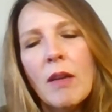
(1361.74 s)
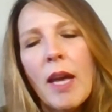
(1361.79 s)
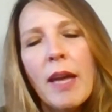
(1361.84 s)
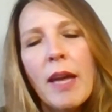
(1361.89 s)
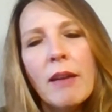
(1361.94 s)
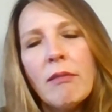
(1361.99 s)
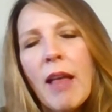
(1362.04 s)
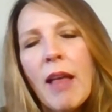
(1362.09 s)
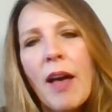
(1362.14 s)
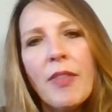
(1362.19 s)

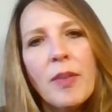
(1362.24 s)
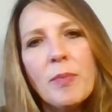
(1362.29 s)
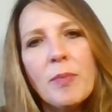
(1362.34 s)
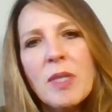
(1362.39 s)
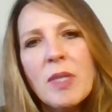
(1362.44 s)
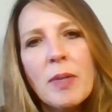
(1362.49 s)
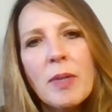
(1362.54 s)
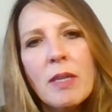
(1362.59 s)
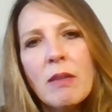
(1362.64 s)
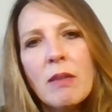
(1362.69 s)
and allow them
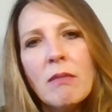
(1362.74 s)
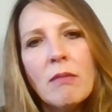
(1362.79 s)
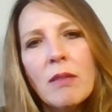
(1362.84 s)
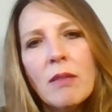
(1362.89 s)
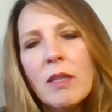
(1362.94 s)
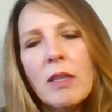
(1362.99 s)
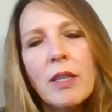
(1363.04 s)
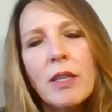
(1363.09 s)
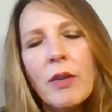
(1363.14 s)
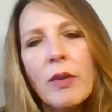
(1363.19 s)
to be
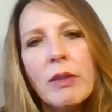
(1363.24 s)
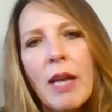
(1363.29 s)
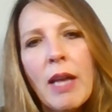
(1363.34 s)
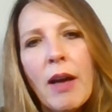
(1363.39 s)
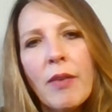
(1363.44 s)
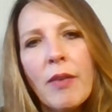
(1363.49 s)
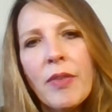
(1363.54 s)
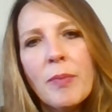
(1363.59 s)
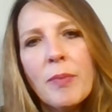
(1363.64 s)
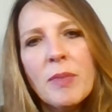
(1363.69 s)

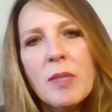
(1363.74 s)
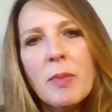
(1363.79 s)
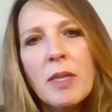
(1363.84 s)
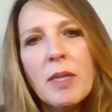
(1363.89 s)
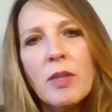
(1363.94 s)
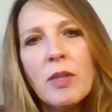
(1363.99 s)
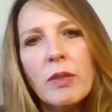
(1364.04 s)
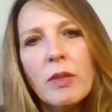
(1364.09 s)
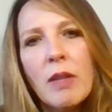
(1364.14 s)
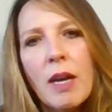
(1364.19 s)

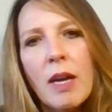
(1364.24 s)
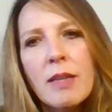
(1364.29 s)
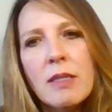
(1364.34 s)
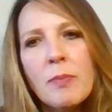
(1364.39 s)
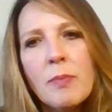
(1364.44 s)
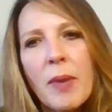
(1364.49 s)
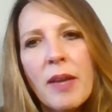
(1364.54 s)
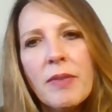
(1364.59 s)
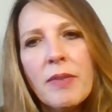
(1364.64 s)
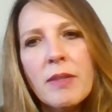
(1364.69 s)

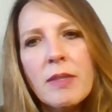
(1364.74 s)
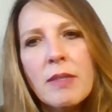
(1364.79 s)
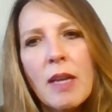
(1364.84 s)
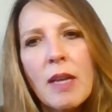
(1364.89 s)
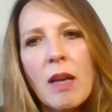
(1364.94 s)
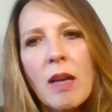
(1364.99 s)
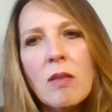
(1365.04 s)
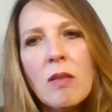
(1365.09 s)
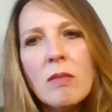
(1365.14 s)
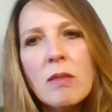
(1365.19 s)
utilized by the
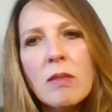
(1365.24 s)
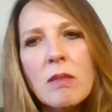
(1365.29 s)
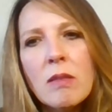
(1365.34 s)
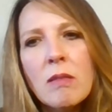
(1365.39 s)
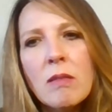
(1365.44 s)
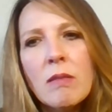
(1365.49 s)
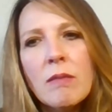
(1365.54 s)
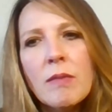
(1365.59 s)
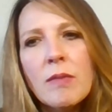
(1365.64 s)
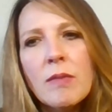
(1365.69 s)

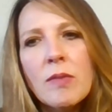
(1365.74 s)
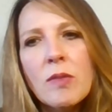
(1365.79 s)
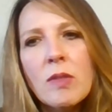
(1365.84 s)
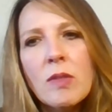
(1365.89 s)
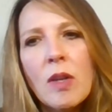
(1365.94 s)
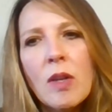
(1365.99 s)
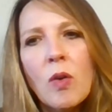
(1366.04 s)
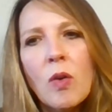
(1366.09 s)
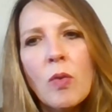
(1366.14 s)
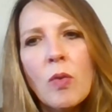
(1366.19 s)
cells.
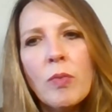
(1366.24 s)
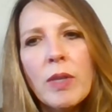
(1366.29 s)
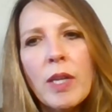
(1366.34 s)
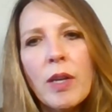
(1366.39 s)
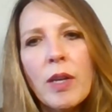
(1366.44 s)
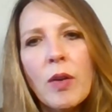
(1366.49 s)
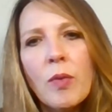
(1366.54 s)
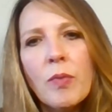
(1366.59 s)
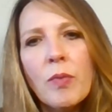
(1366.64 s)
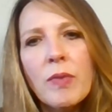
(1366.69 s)
So,
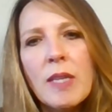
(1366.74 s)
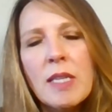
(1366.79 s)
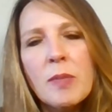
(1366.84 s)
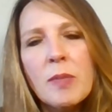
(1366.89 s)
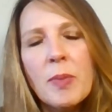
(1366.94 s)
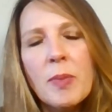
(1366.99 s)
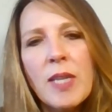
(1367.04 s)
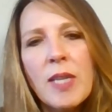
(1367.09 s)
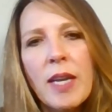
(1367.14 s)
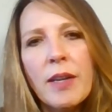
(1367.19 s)

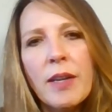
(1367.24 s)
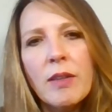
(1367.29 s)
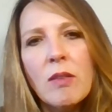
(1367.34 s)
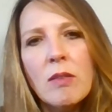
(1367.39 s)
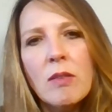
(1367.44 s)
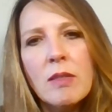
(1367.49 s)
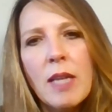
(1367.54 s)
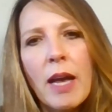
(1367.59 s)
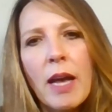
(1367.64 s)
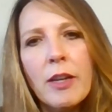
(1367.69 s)
these
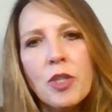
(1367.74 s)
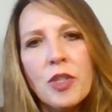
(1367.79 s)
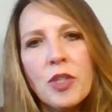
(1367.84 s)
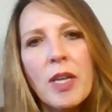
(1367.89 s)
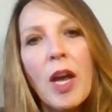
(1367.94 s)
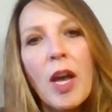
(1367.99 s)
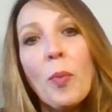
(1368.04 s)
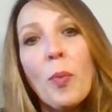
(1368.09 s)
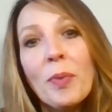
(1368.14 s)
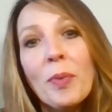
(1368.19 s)
botanicals
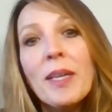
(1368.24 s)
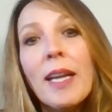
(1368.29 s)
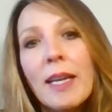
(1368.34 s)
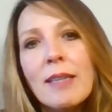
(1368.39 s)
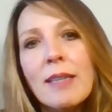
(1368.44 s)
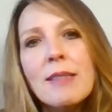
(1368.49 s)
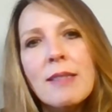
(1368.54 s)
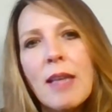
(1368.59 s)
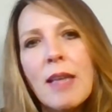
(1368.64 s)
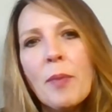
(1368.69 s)
actually help
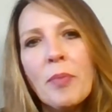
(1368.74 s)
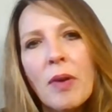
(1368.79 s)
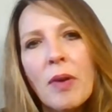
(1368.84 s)
enhance that